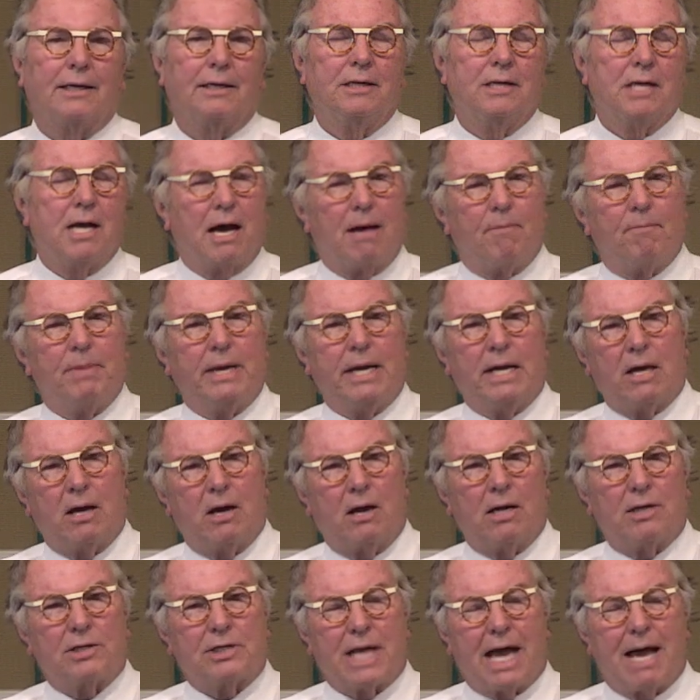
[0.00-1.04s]
not
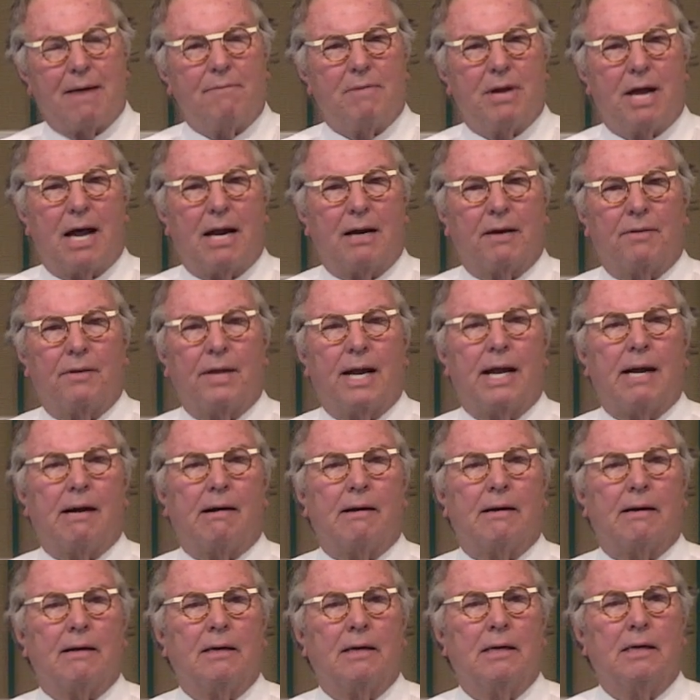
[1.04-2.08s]
because I'm not
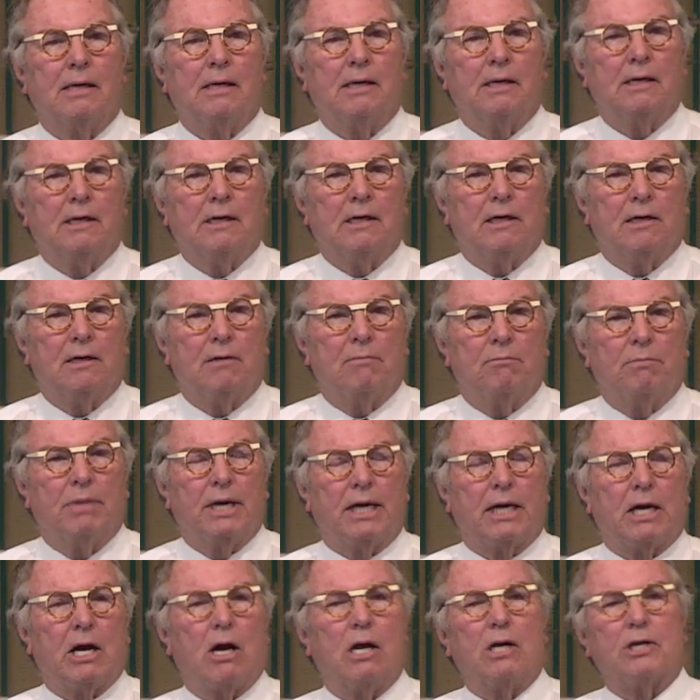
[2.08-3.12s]
there,
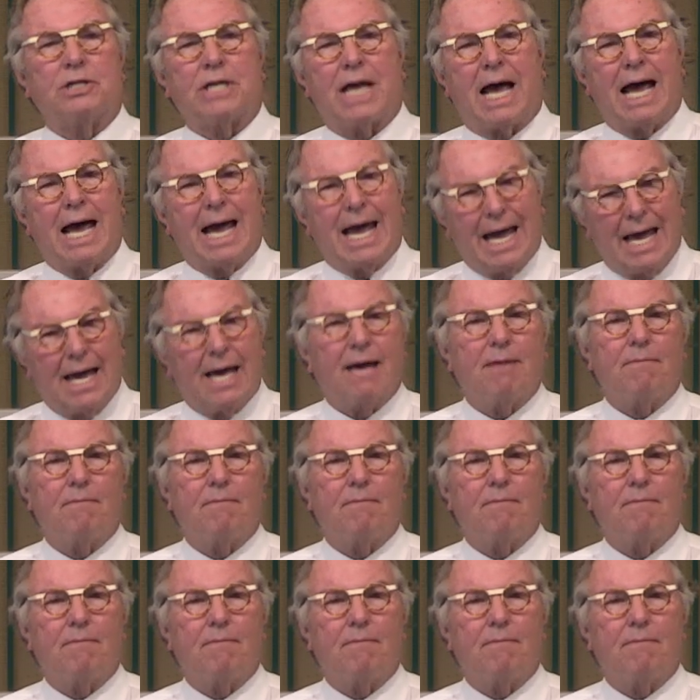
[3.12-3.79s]
because I am